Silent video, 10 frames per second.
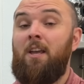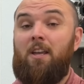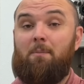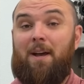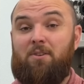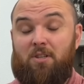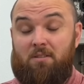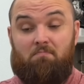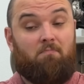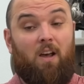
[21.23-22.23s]
You might
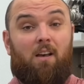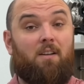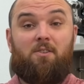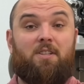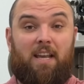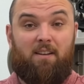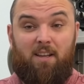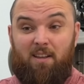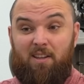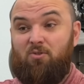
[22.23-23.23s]
just not understand
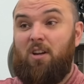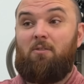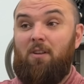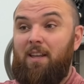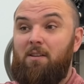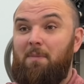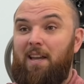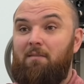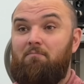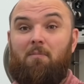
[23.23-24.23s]
it in general, and you
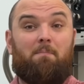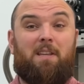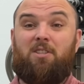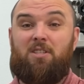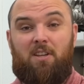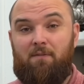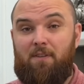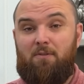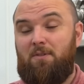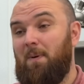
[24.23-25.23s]
might be just
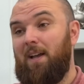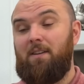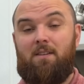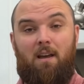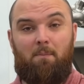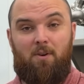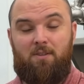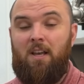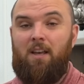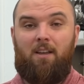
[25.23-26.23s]
confused by
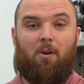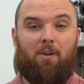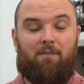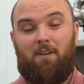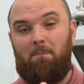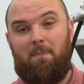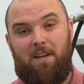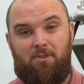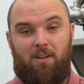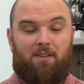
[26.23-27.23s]
numbers. Going from
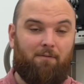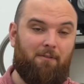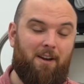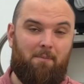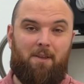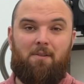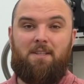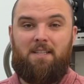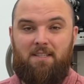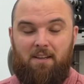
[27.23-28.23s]
metric to freedom
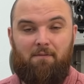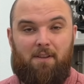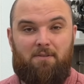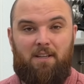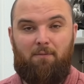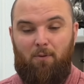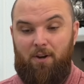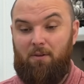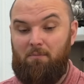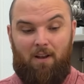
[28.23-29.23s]
units is confusing for
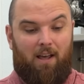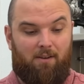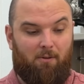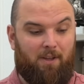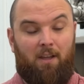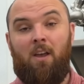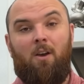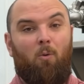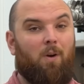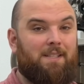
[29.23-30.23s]
you, not knowing
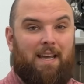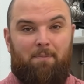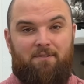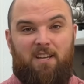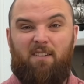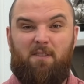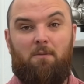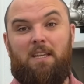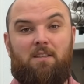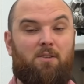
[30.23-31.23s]
what type of stuff you
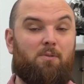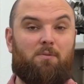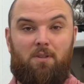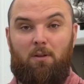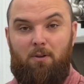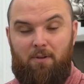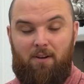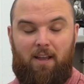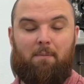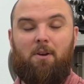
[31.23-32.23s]
need to dilute
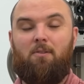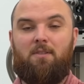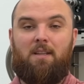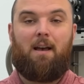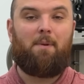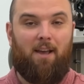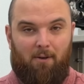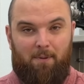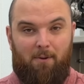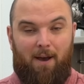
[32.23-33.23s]
your chemicals. I'm going to
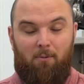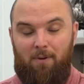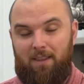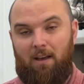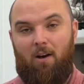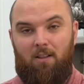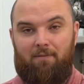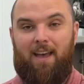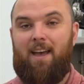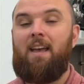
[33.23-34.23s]
help you out with all of
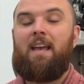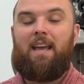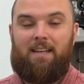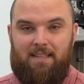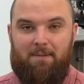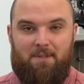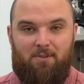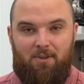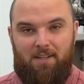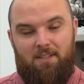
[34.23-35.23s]
that and tips and
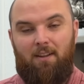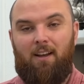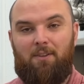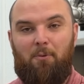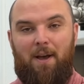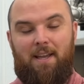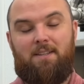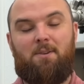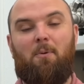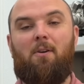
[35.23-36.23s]
tricks along the way.
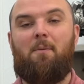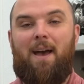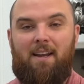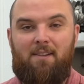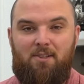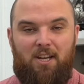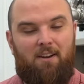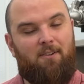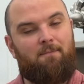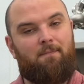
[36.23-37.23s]
So welcome back to the
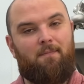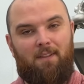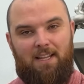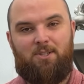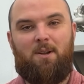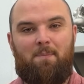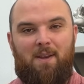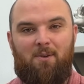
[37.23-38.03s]
channel. Let's jump into